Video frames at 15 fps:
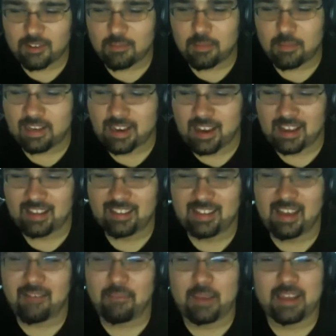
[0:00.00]
would be
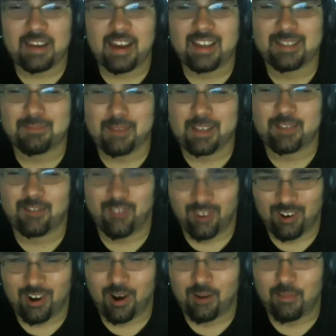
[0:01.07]
that'd be a nice place
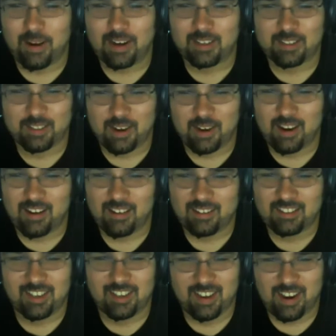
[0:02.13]
for Harmonix
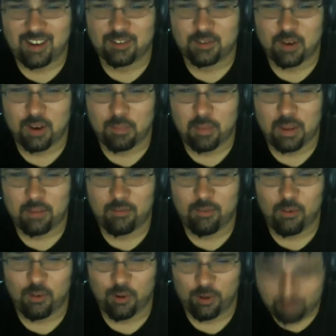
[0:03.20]
to announce Rock Band
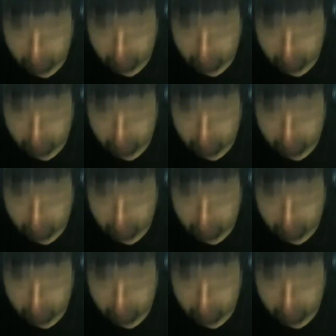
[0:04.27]
4.